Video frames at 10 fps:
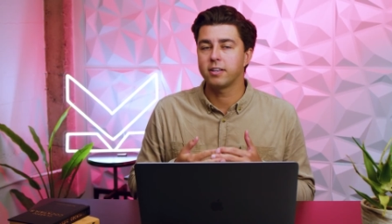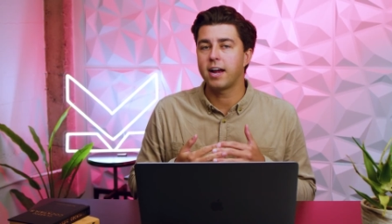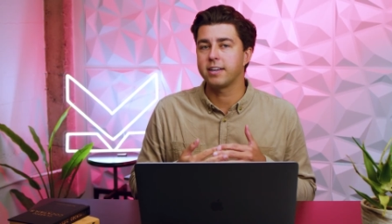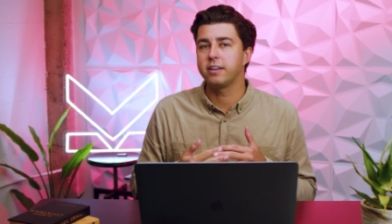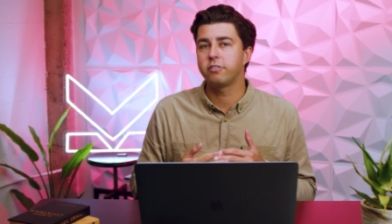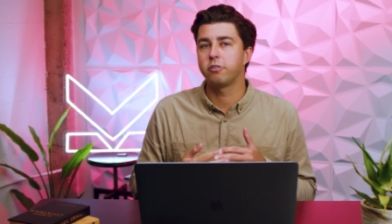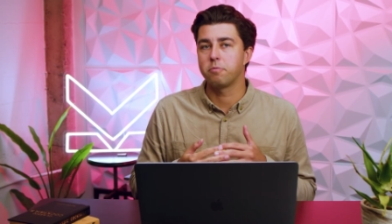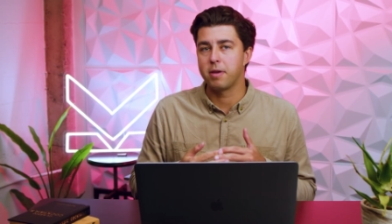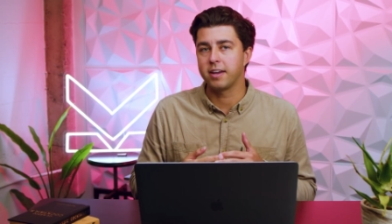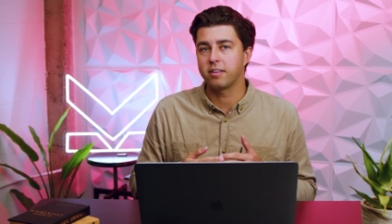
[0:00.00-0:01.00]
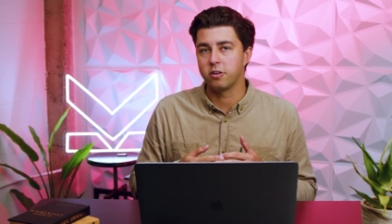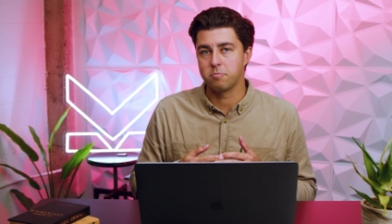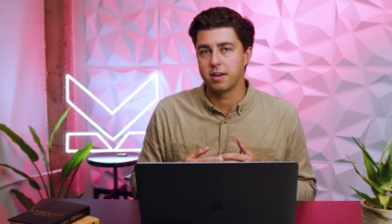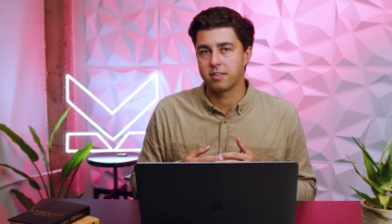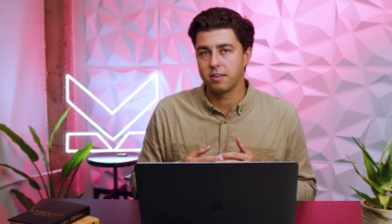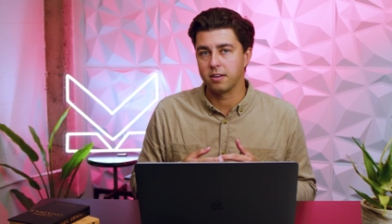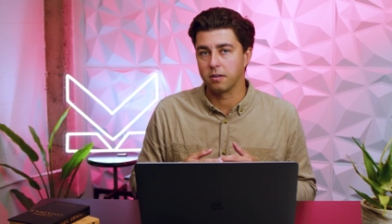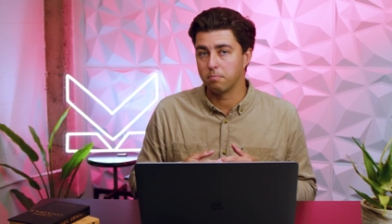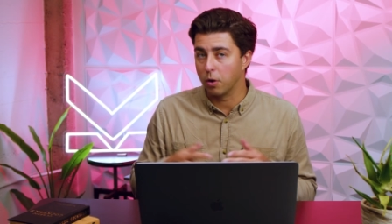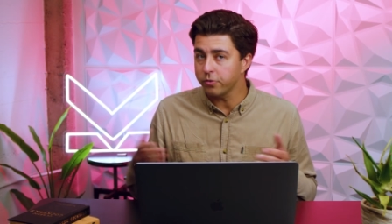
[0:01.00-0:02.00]
a lot easier to make than you may think.
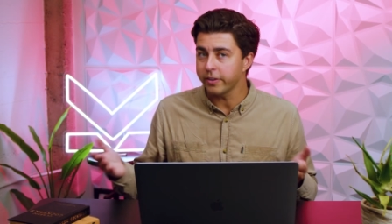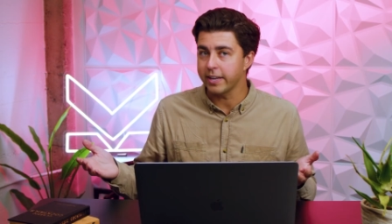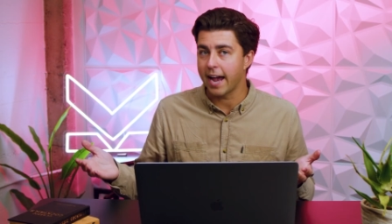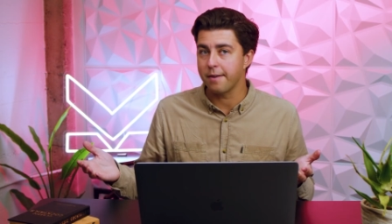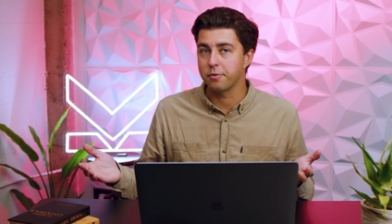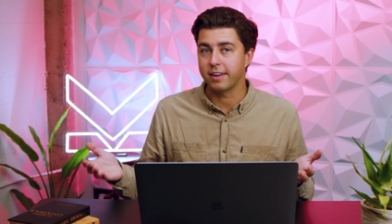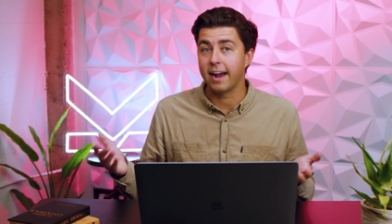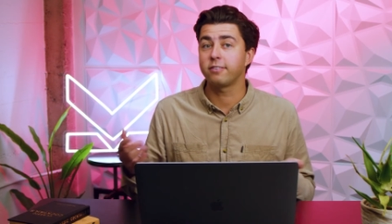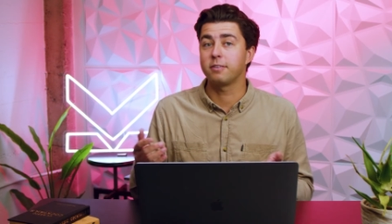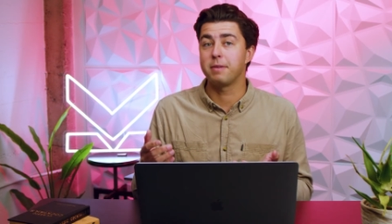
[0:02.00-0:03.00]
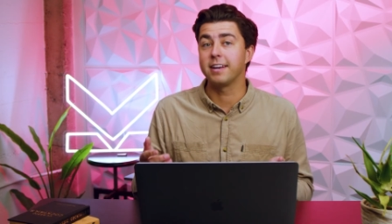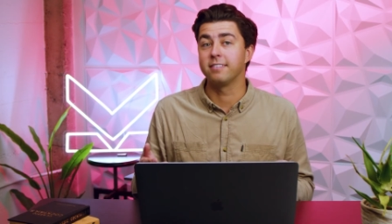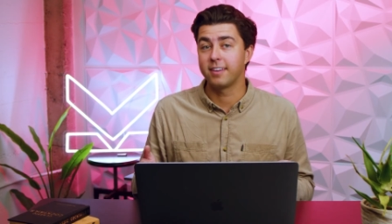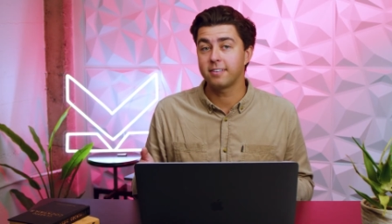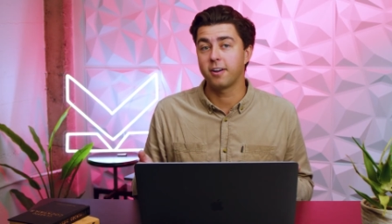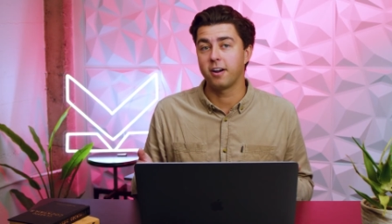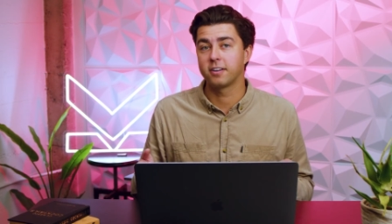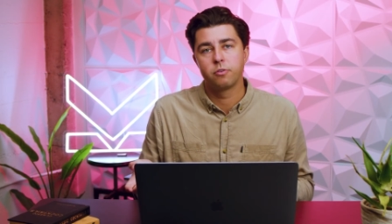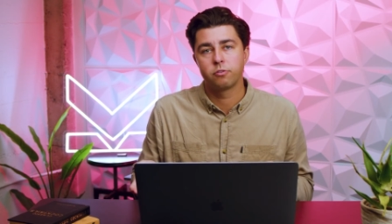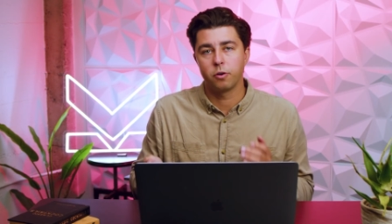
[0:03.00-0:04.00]
Most of the ad was actually made in
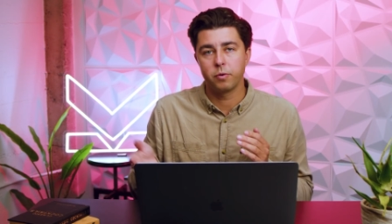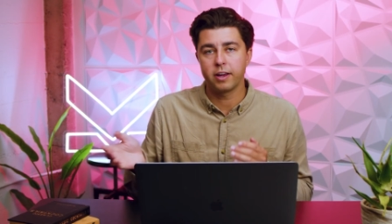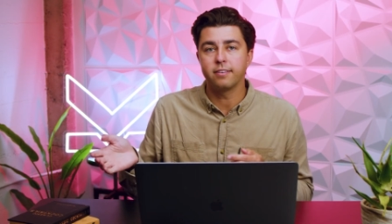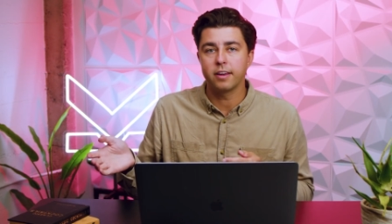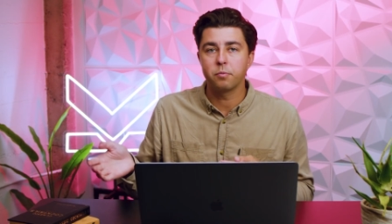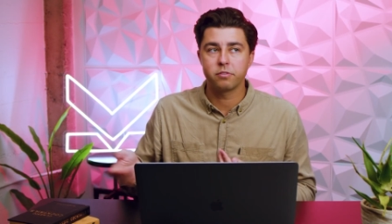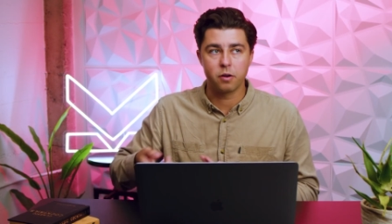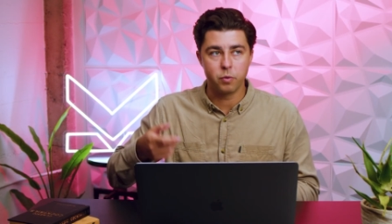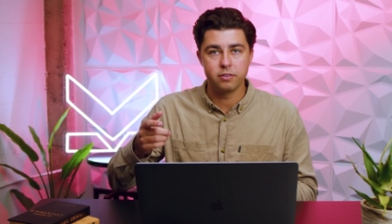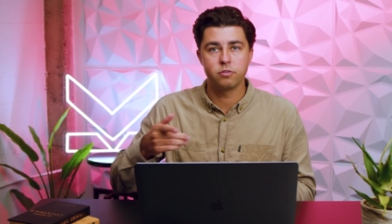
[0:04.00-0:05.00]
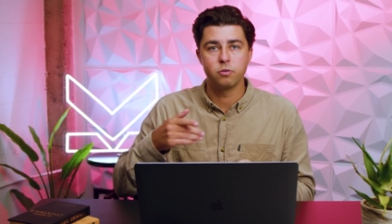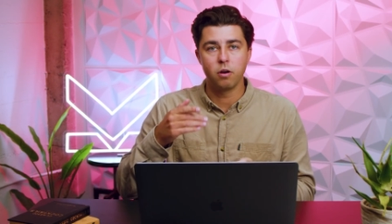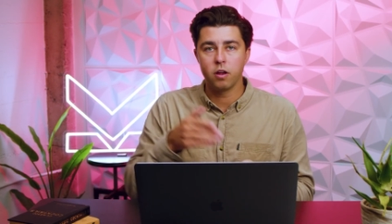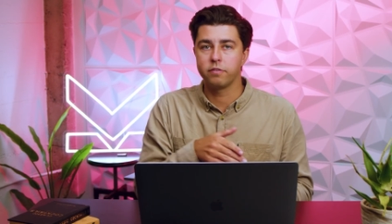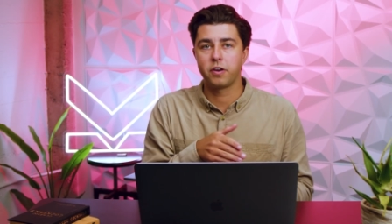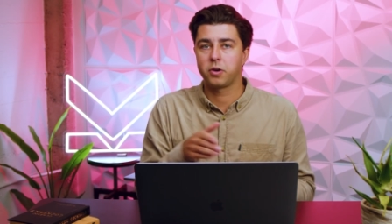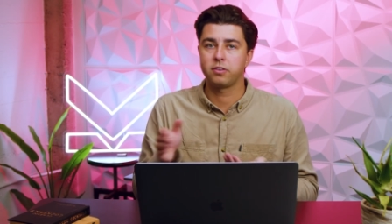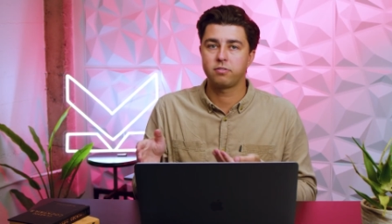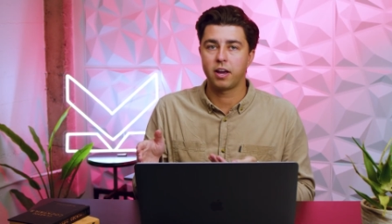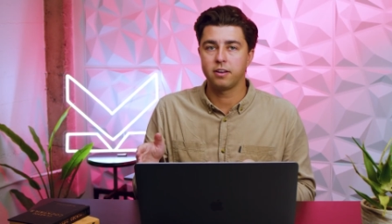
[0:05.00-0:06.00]
TikTok. So what I did was I went to all the
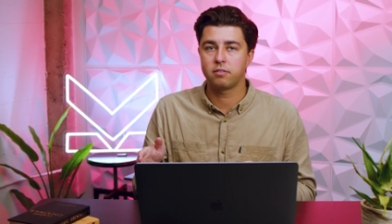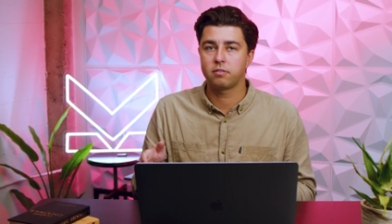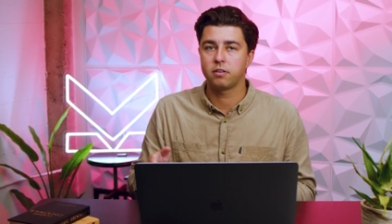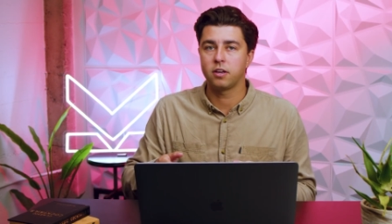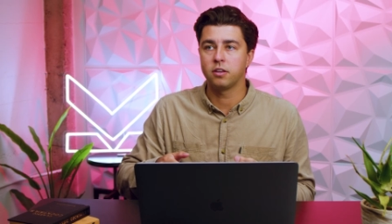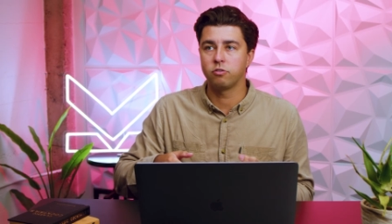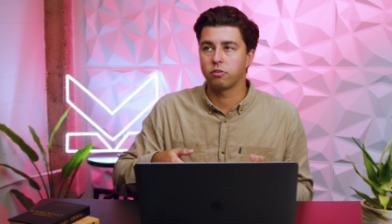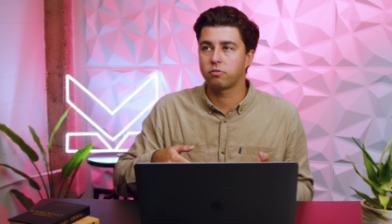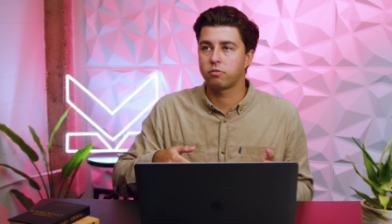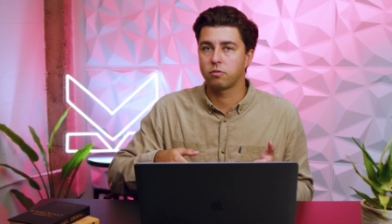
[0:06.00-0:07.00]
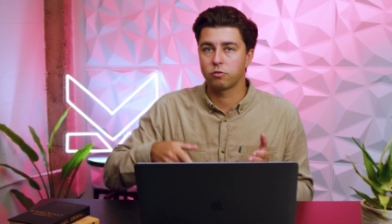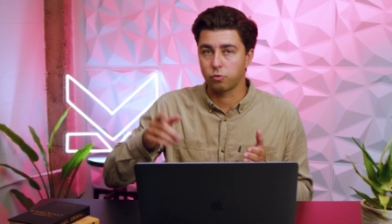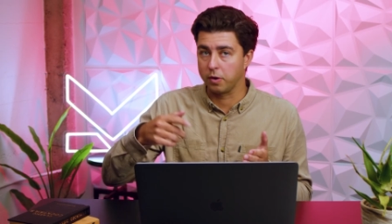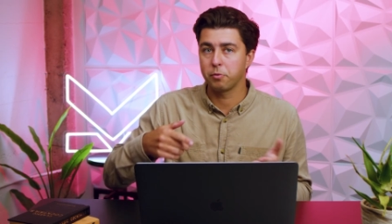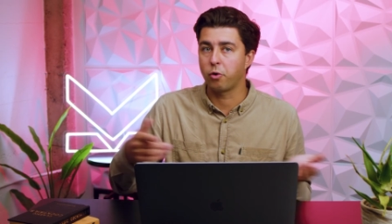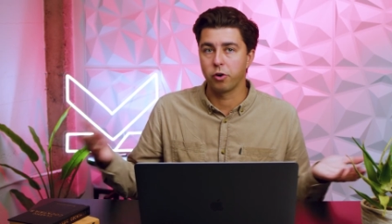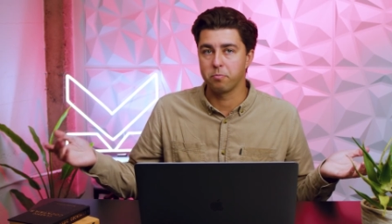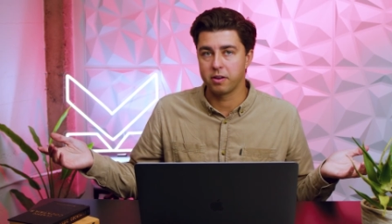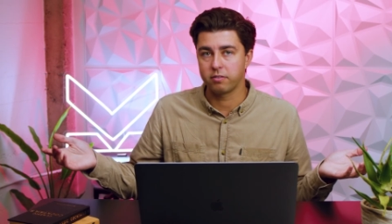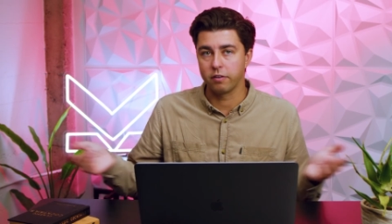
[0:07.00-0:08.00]
various sites and just screen recorded
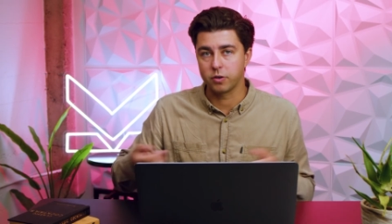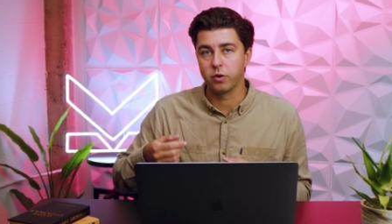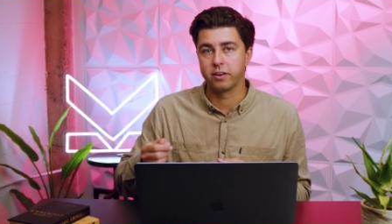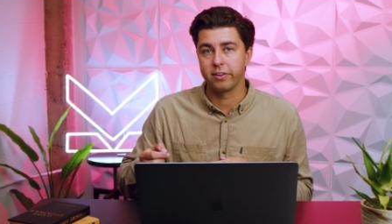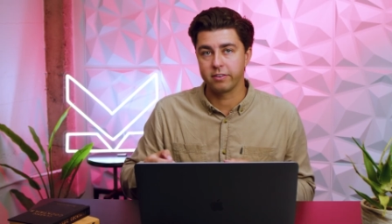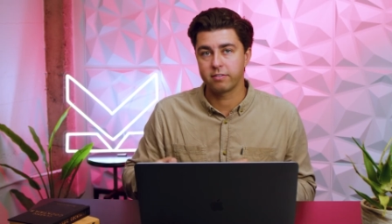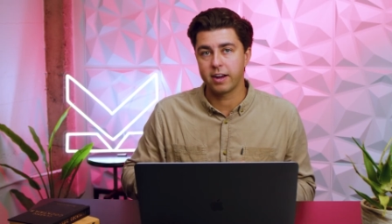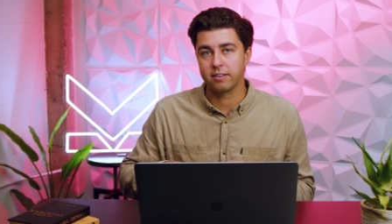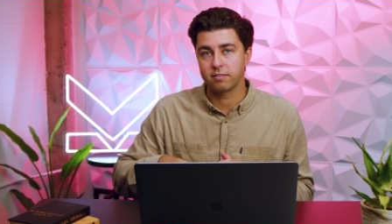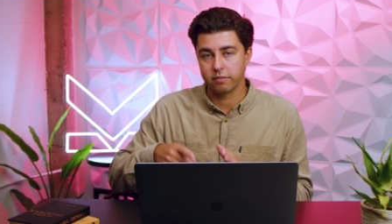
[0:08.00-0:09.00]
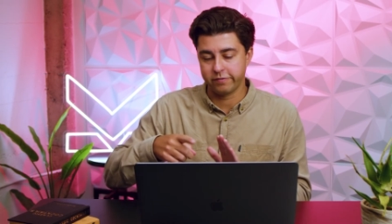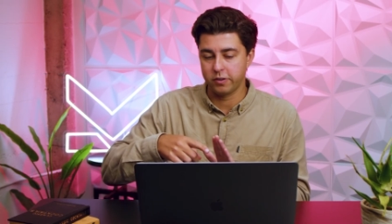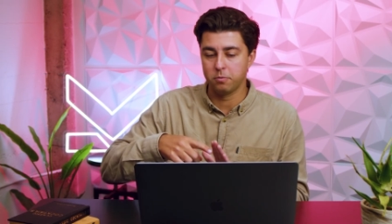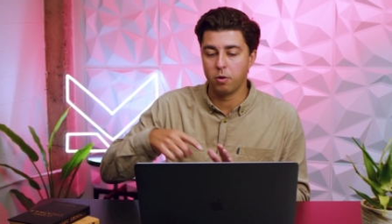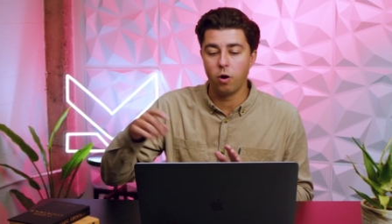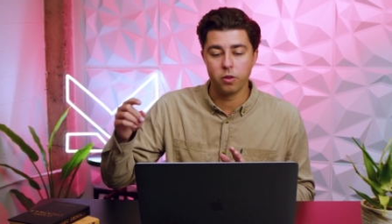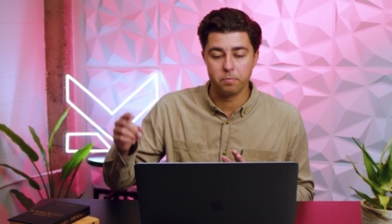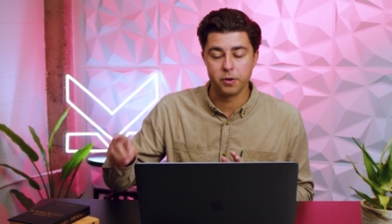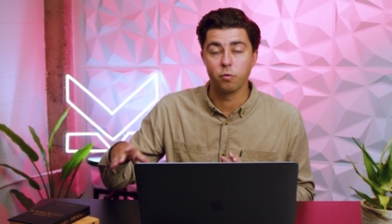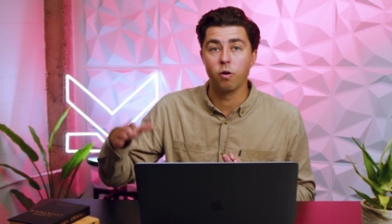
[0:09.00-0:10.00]
myself going to these sites to film all the
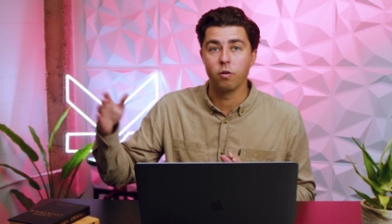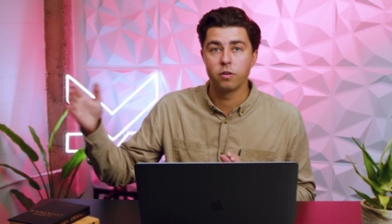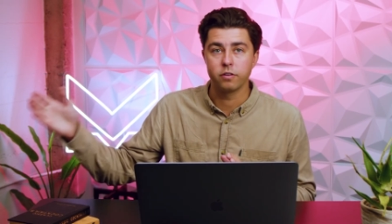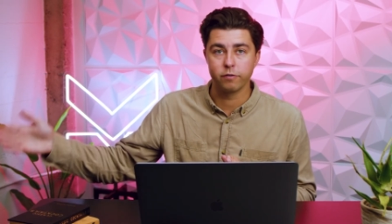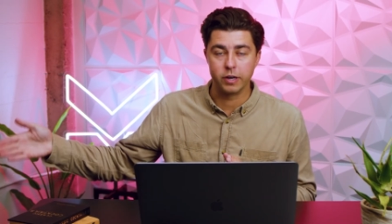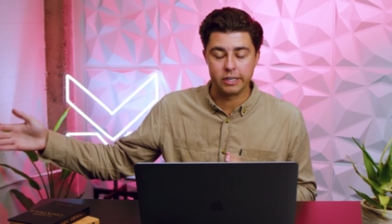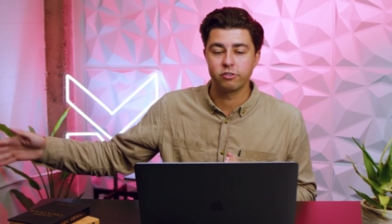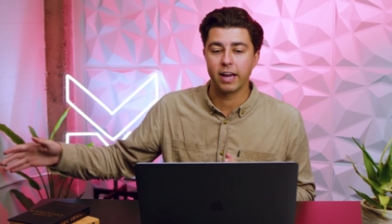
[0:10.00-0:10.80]
B-roll for each